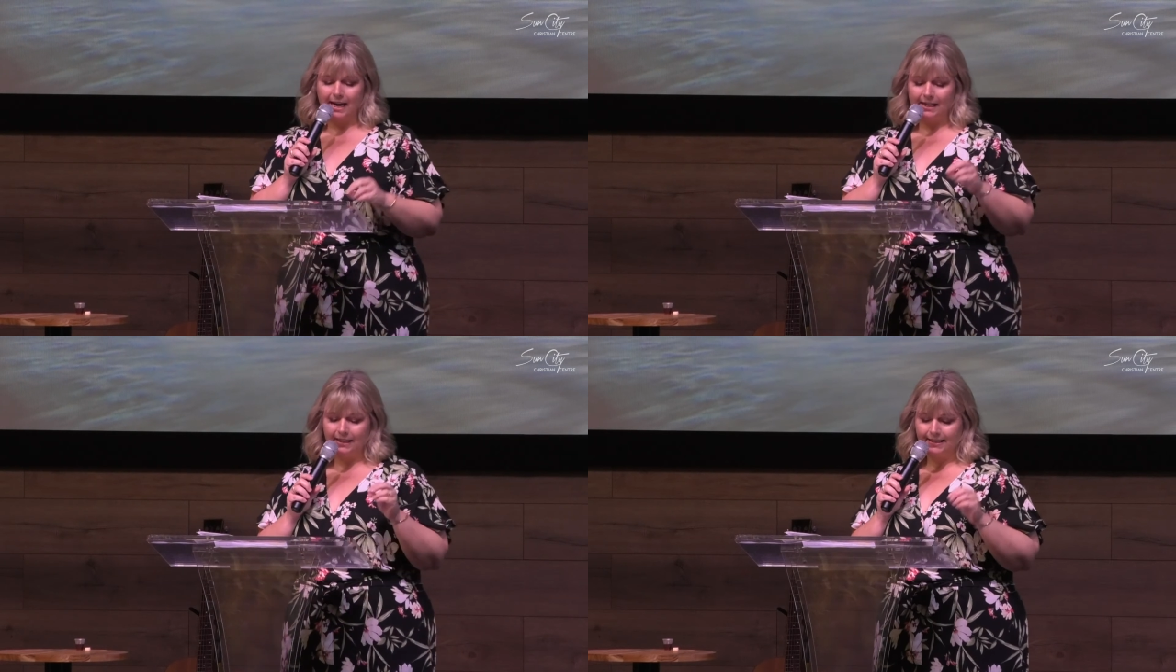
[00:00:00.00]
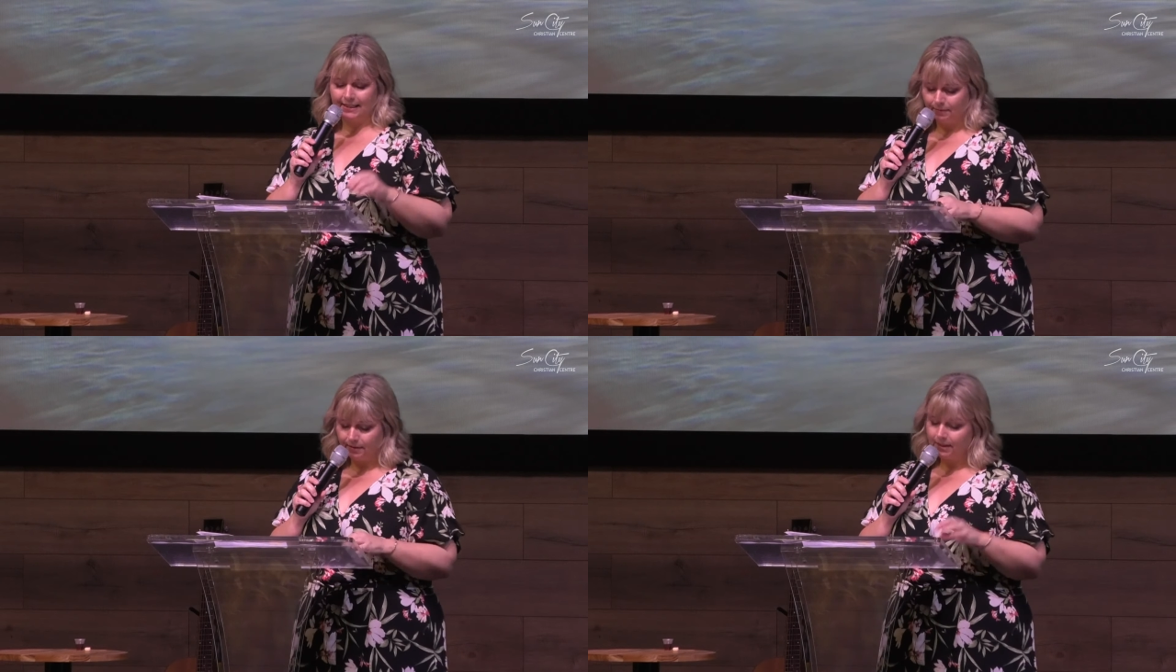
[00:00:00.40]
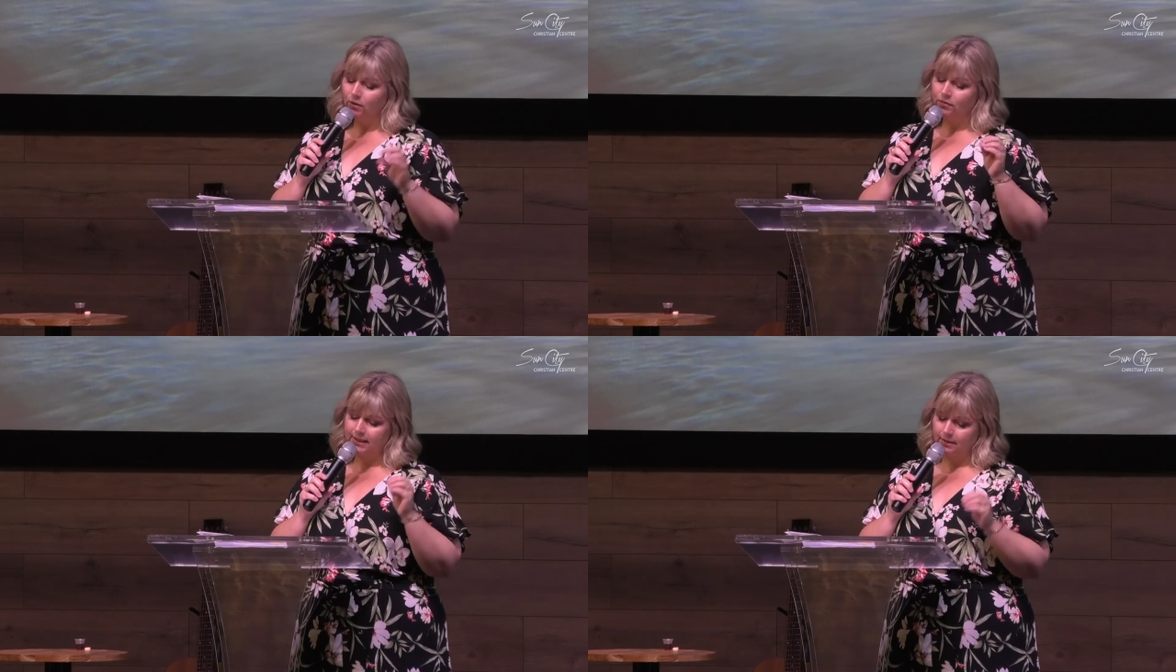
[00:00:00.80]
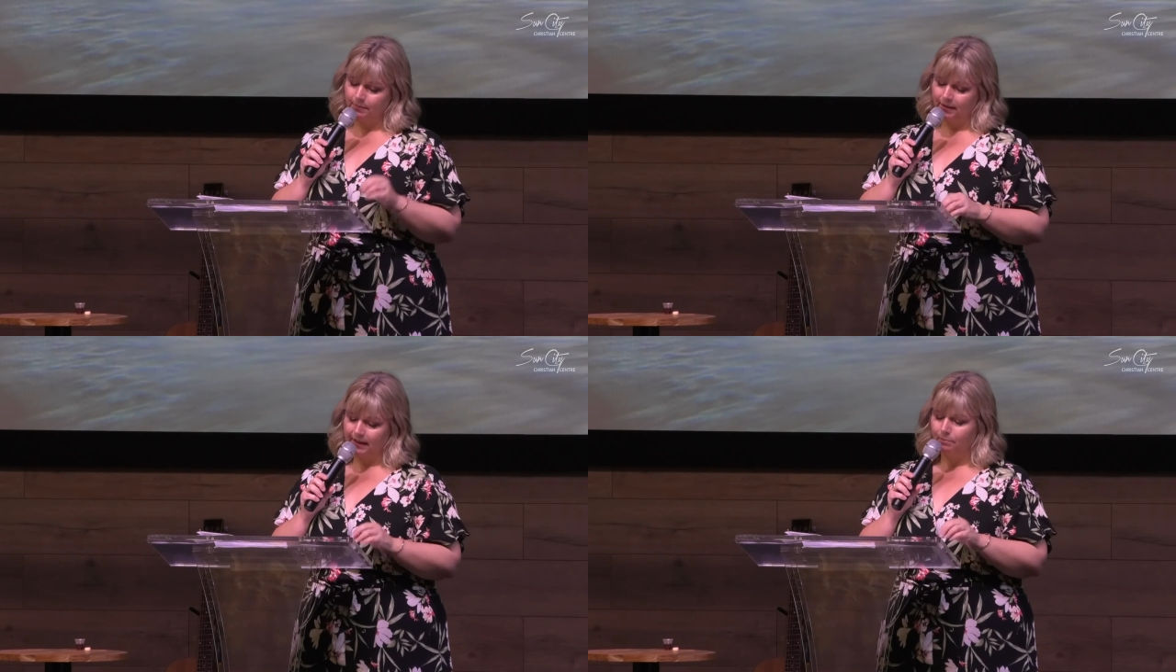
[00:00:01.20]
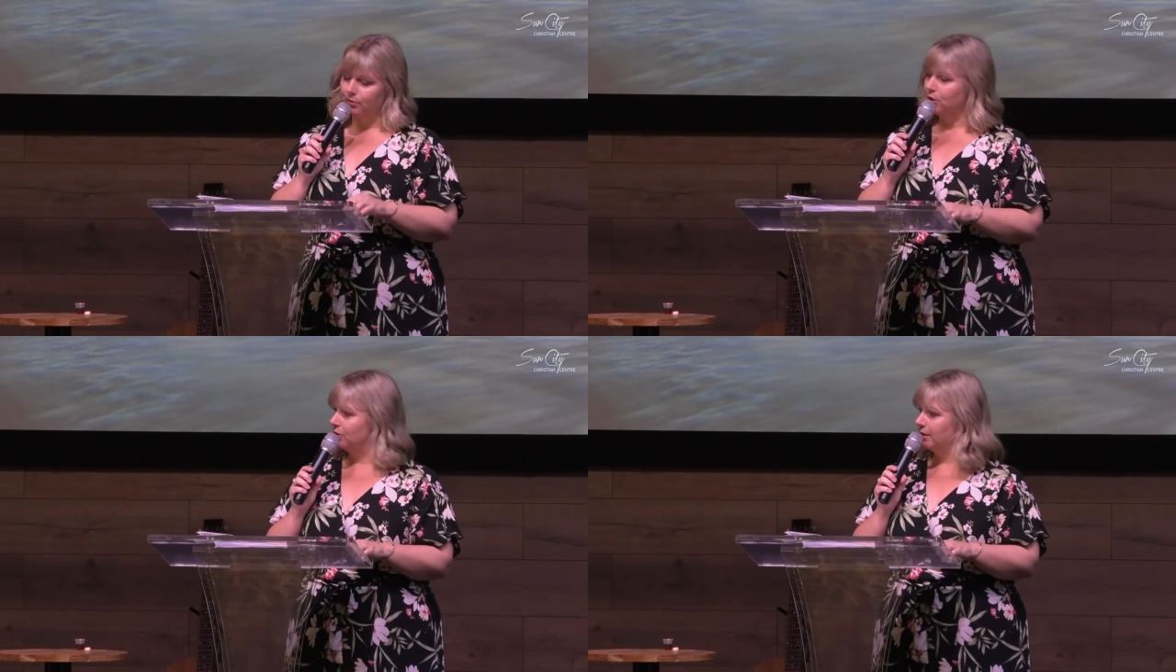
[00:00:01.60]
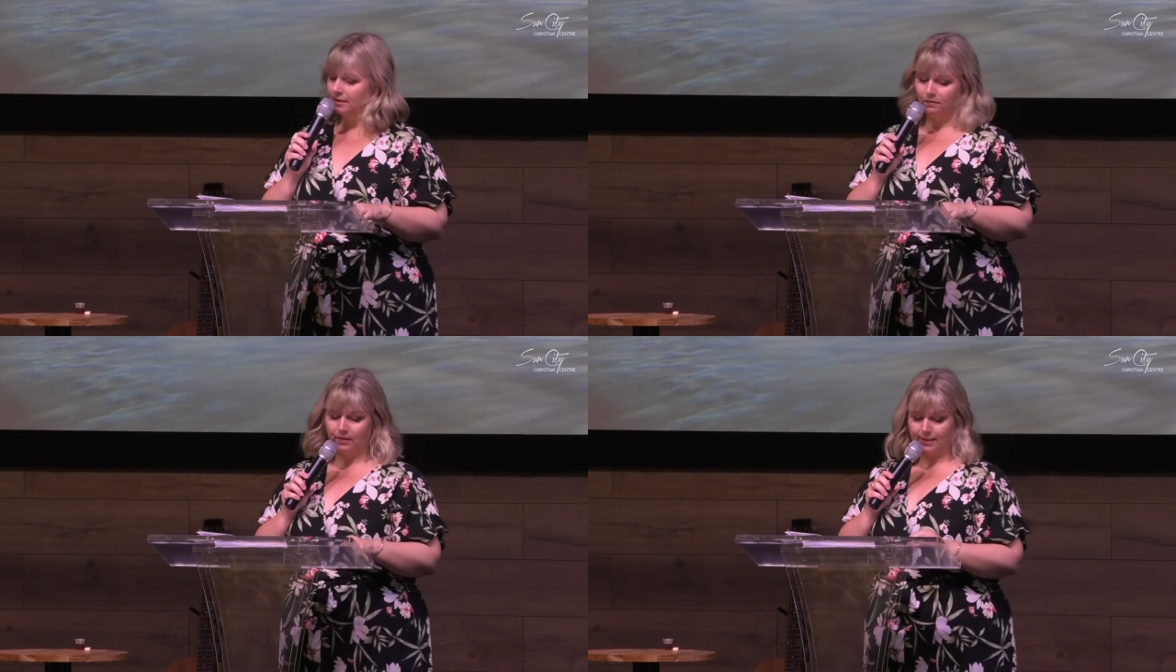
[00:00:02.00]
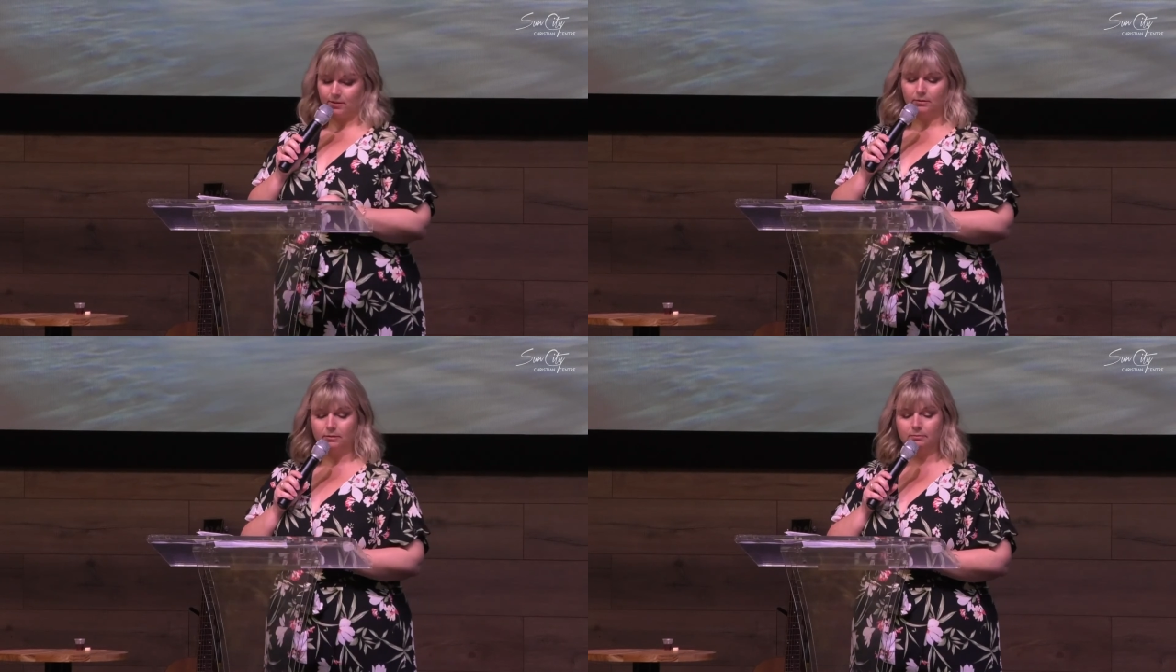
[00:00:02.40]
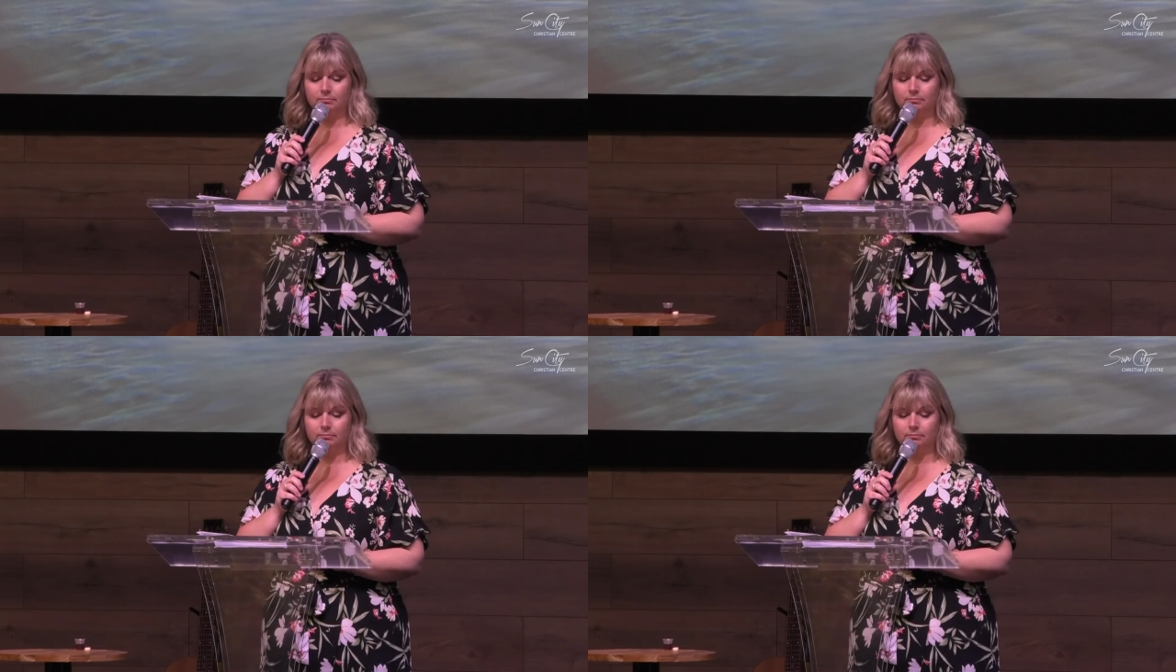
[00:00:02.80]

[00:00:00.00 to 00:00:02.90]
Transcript: and a silversmith can produce a vessel.